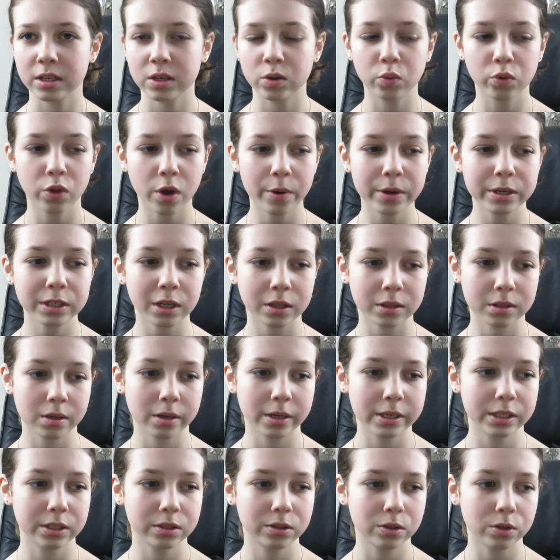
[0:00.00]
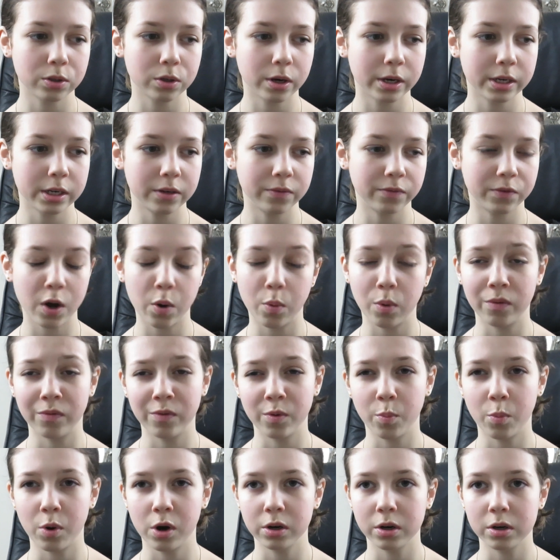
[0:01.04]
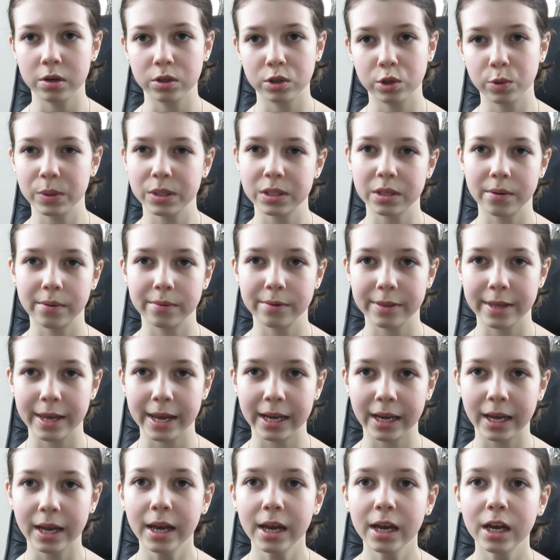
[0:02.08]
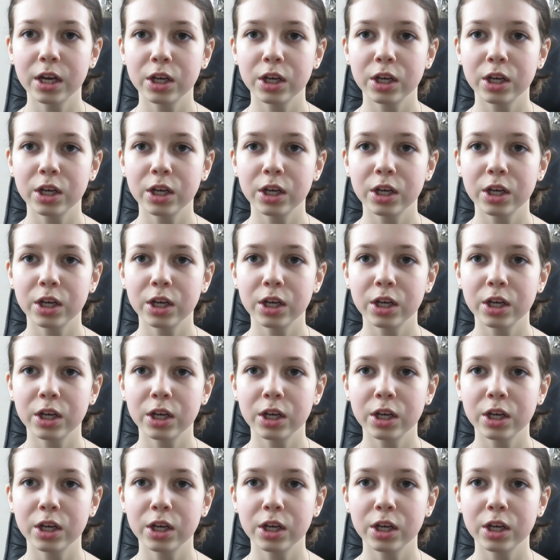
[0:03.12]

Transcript: and although it does like to kind of go off on one and do its own thing,